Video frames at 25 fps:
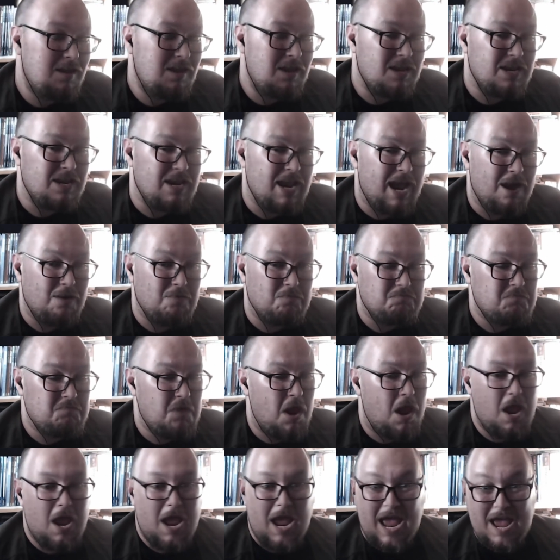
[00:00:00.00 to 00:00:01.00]
Now,
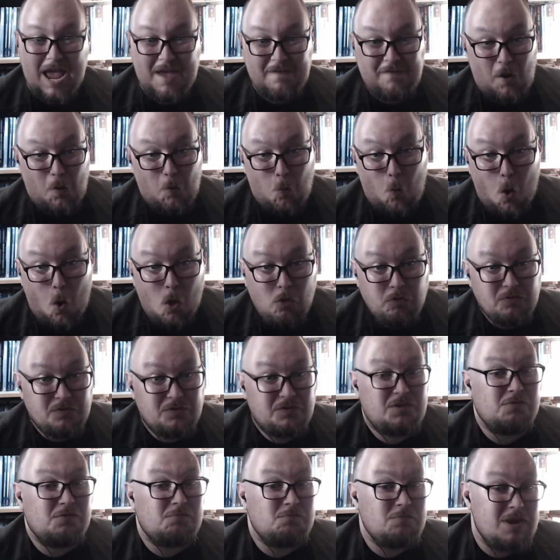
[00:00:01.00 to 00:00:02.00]
if I want
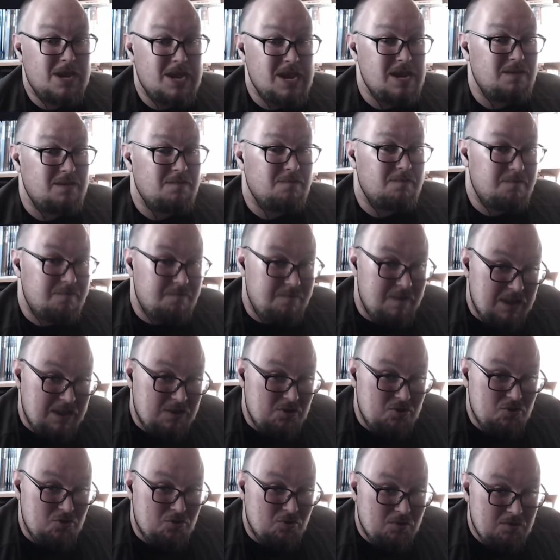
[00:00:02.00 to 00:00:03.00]
to read
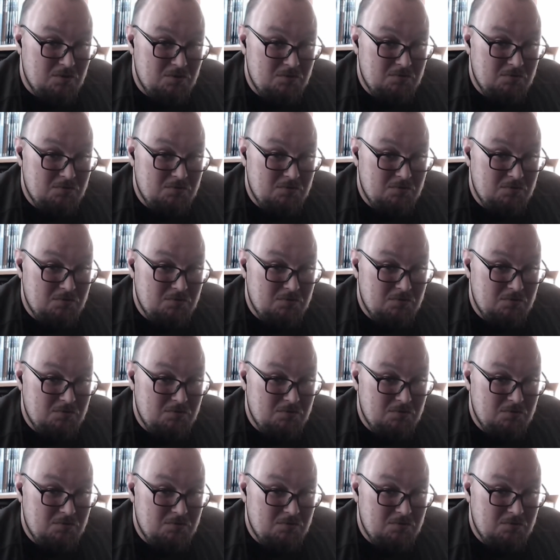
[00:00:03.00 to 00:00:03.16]
fiction,